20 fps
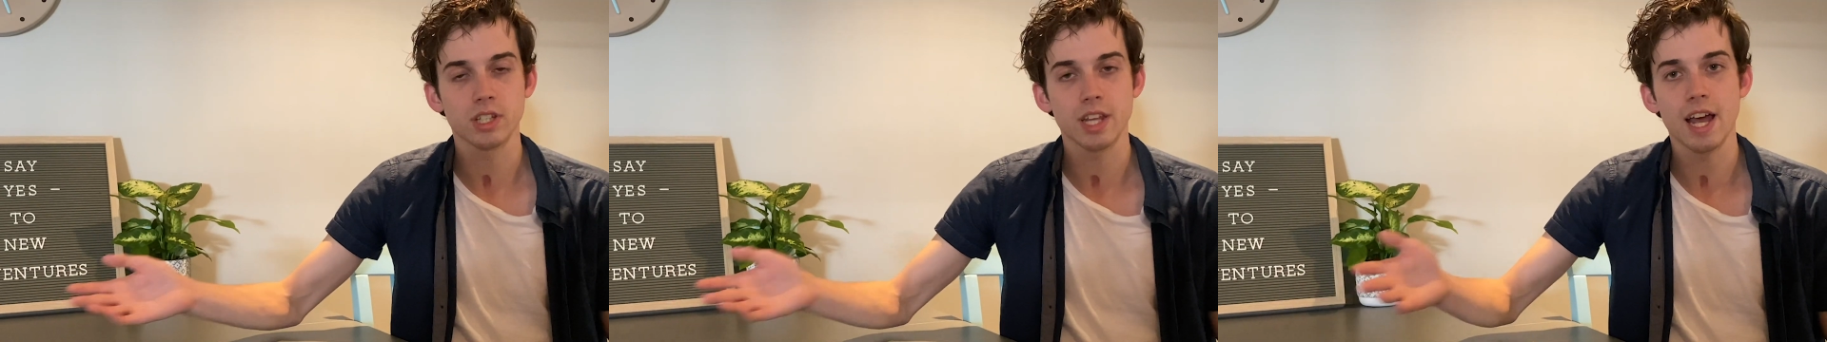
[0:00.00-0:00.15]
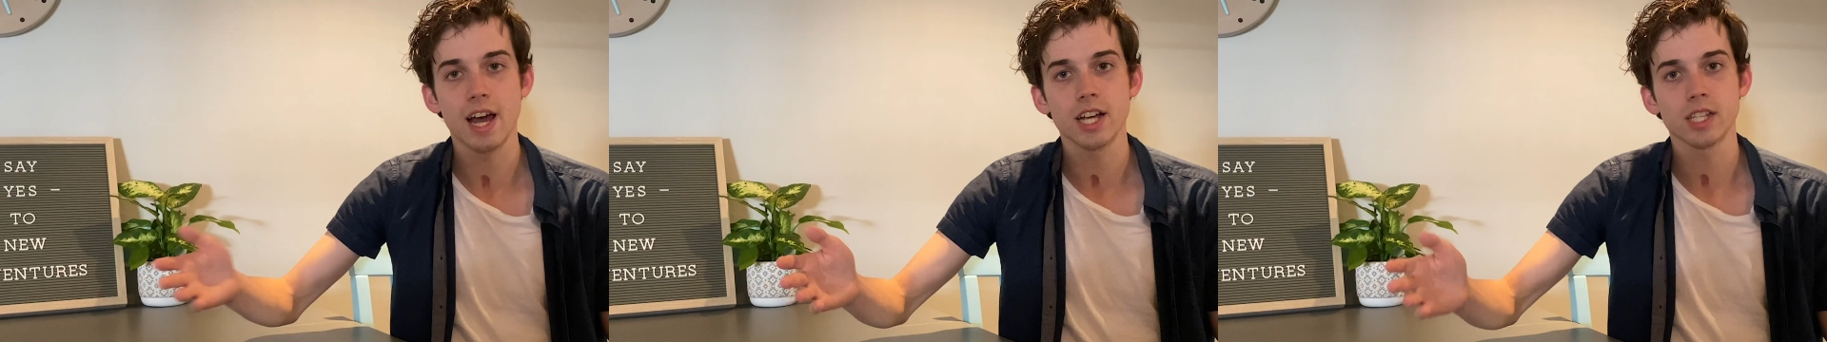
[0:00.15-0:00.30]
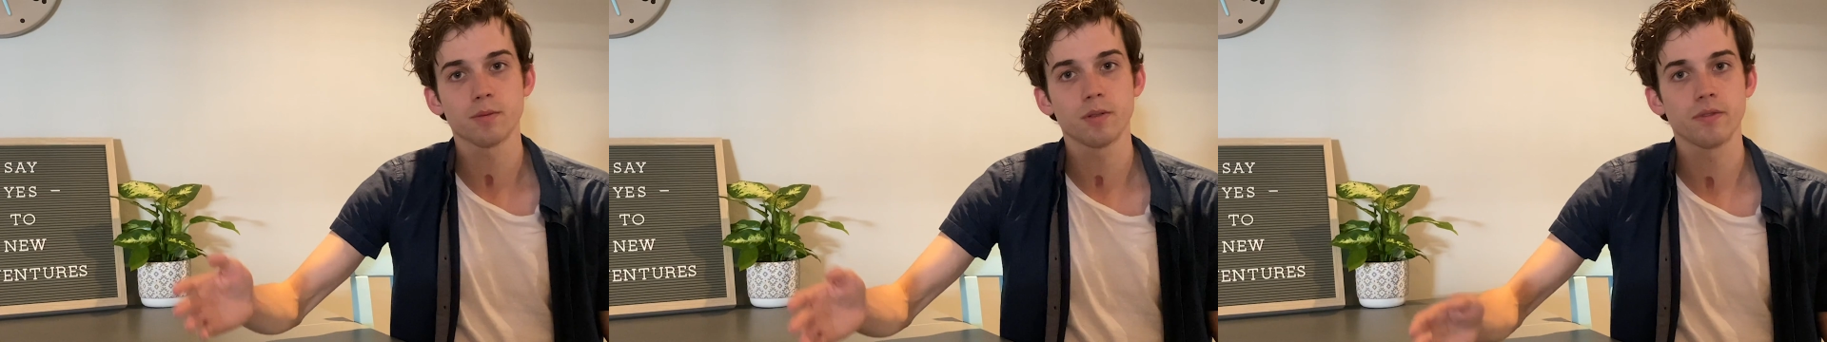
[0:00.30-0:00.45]
they
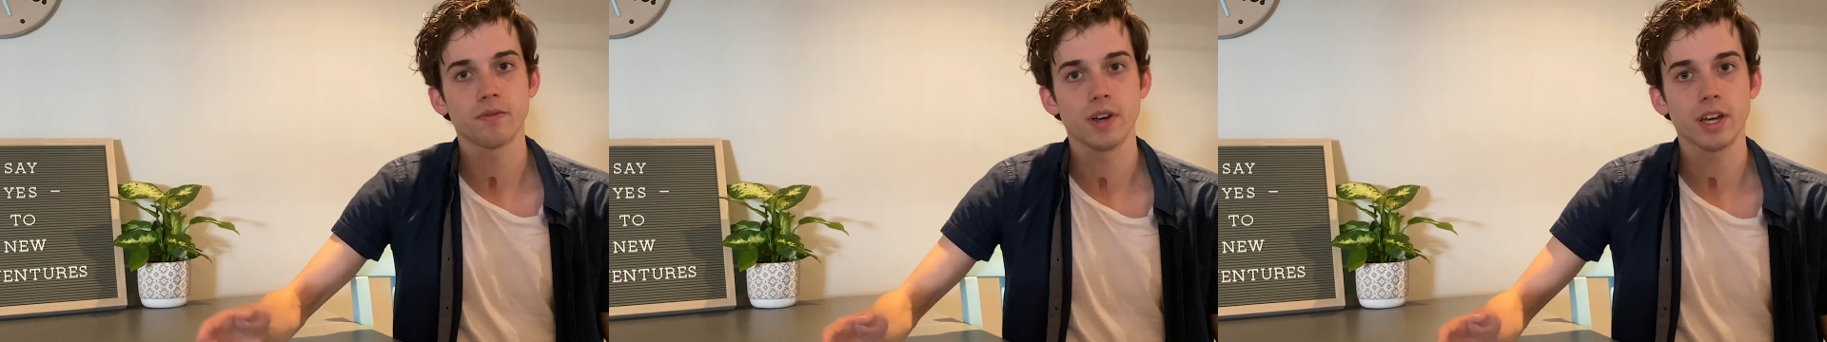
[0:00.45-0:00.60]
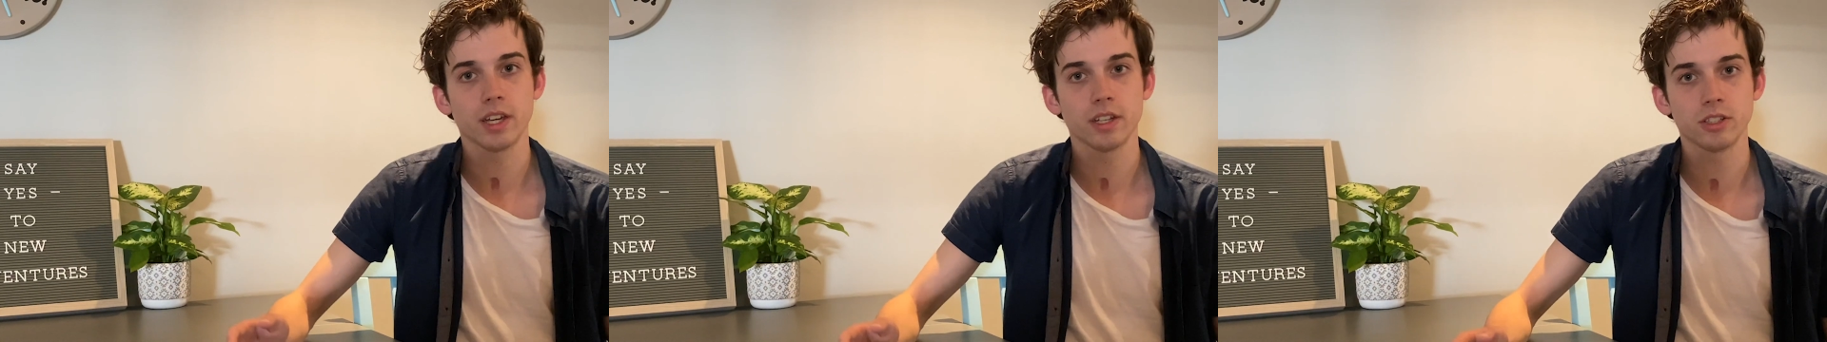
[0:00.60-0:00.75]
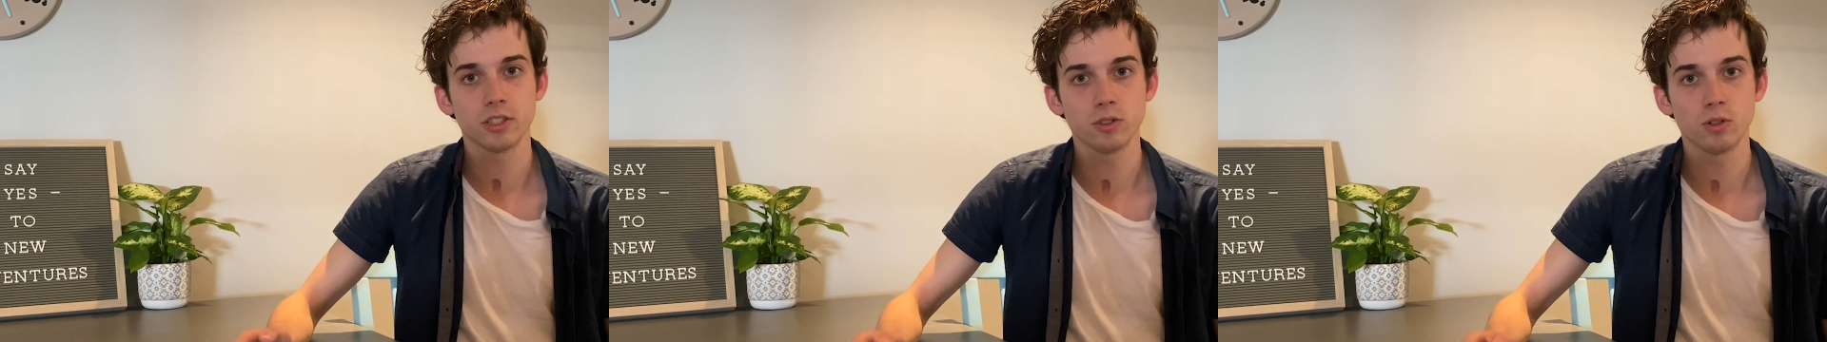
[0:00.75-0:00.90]
asked me if I
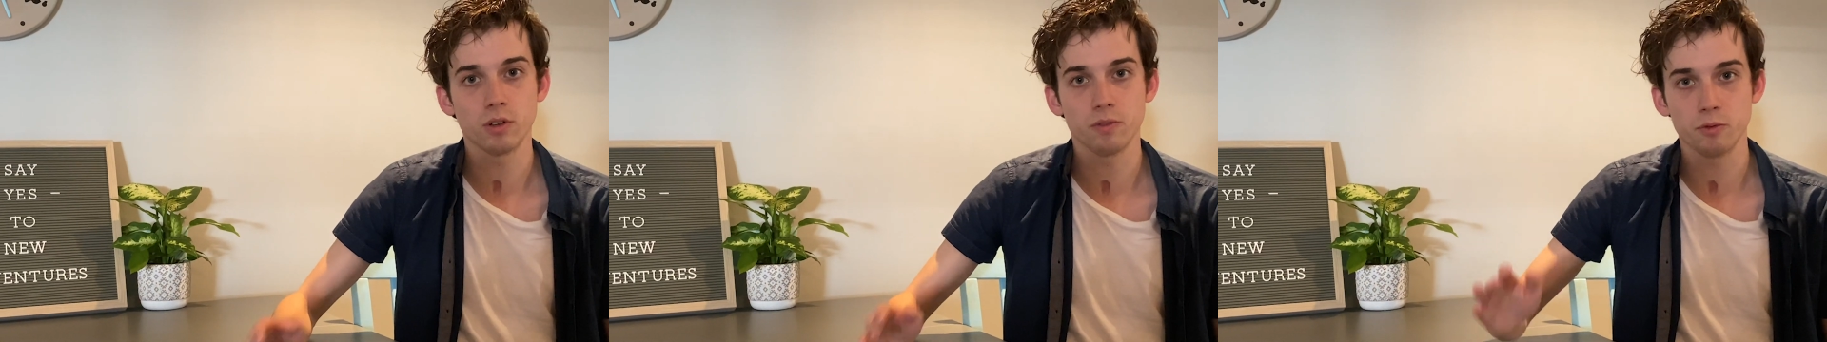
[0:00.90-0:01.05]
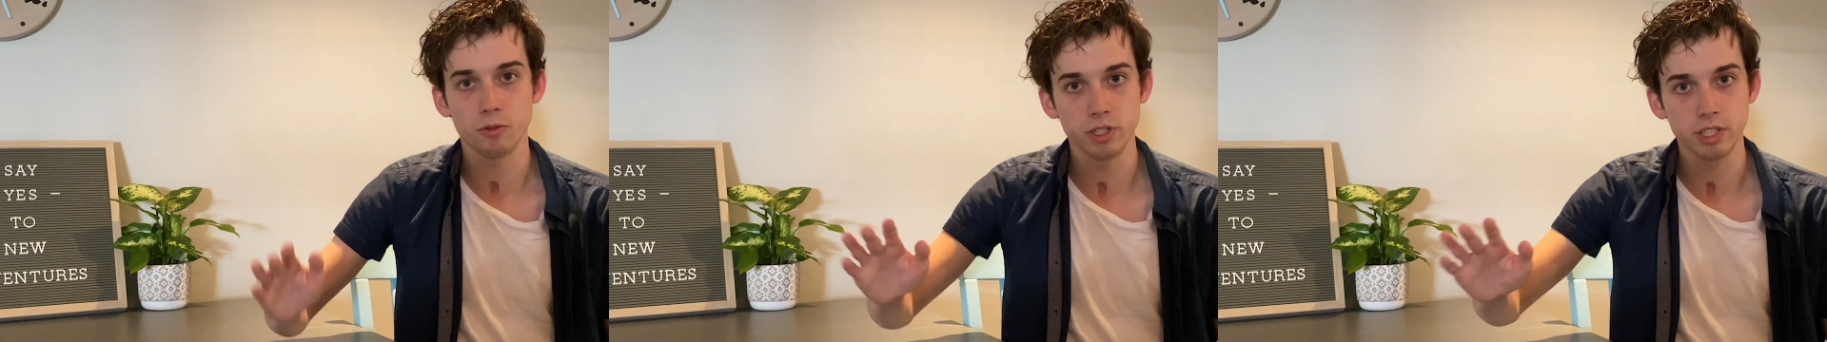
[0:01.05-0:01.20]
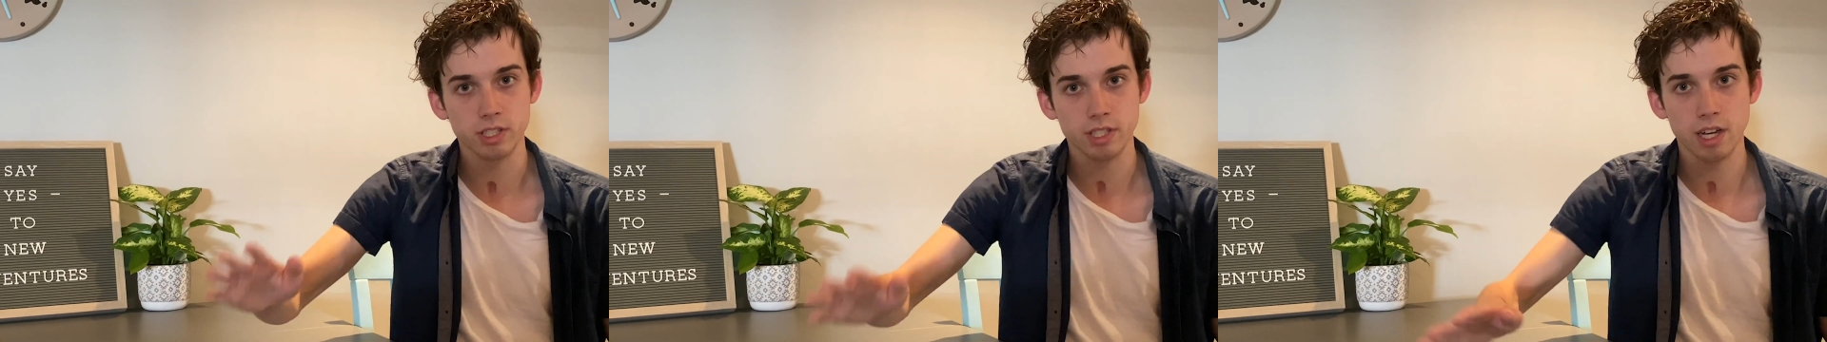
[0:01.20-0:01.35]
could do a
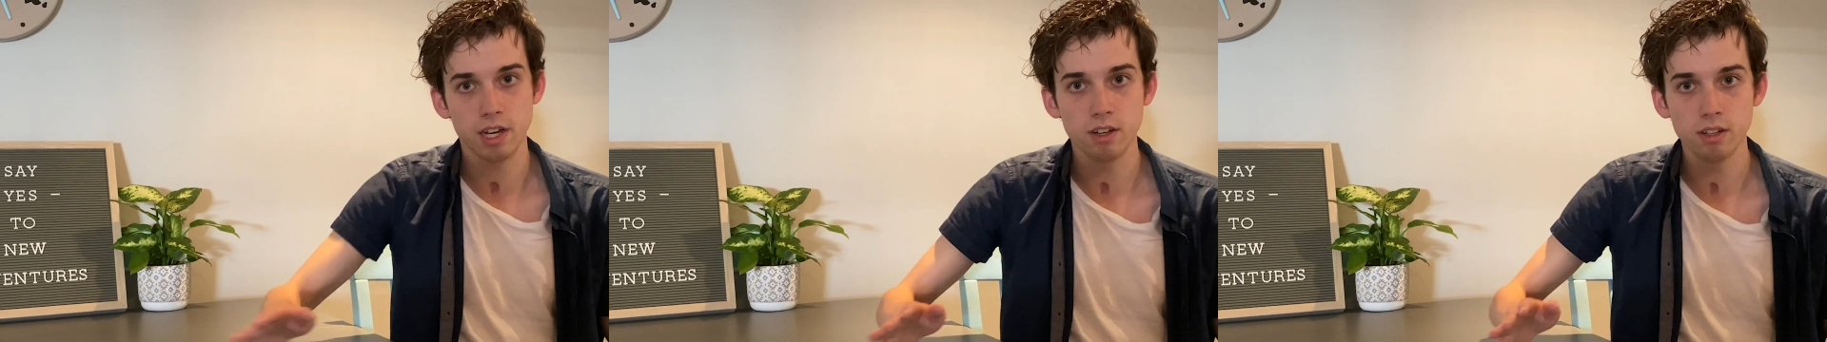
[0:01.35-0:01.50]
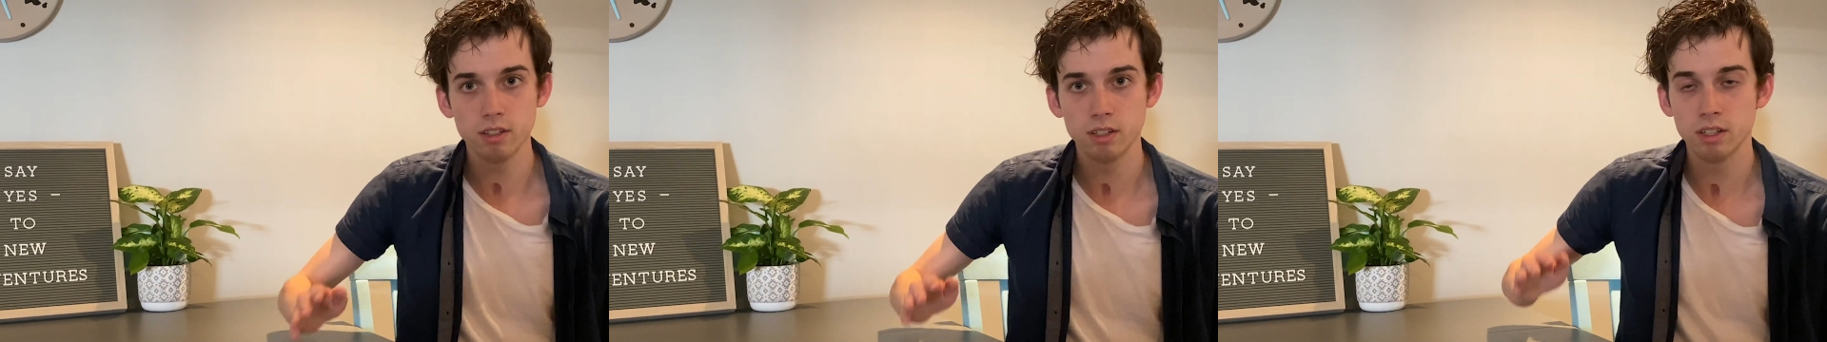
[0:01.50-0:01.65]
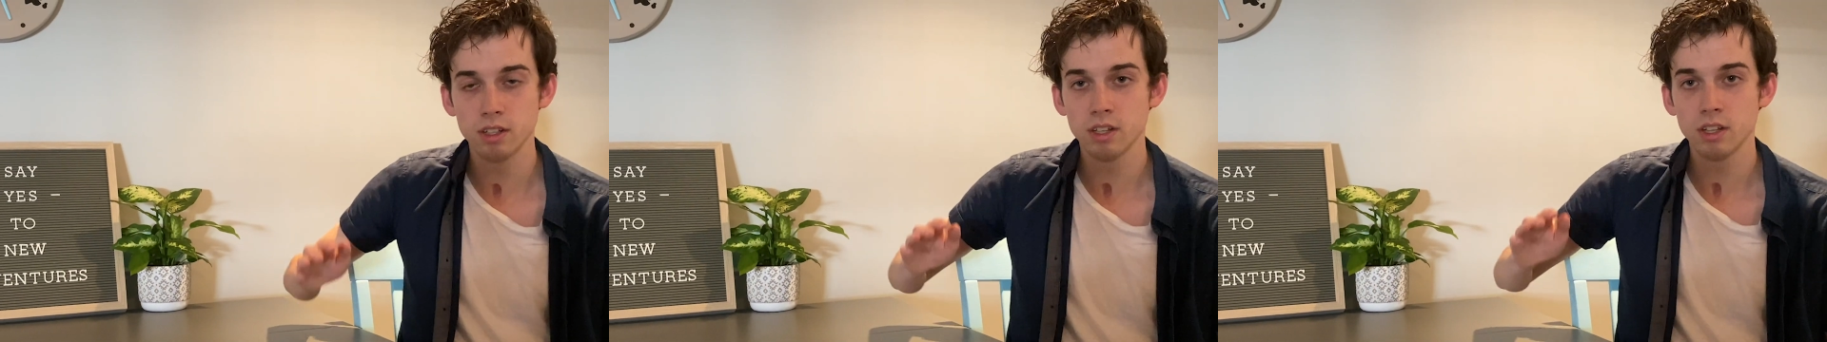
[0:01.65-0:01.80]

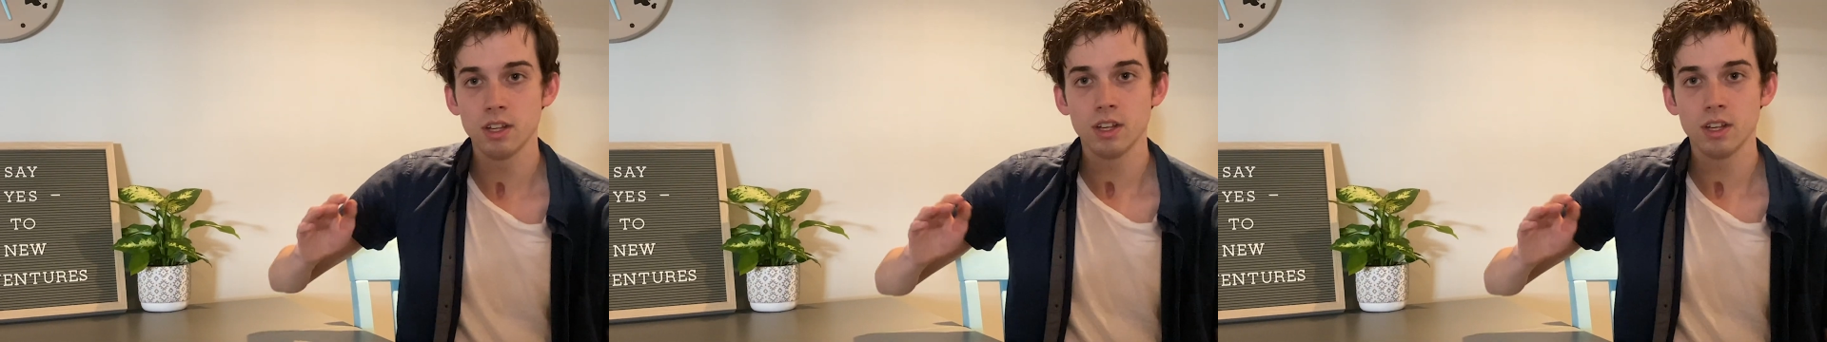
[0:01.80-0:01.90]
freestyle.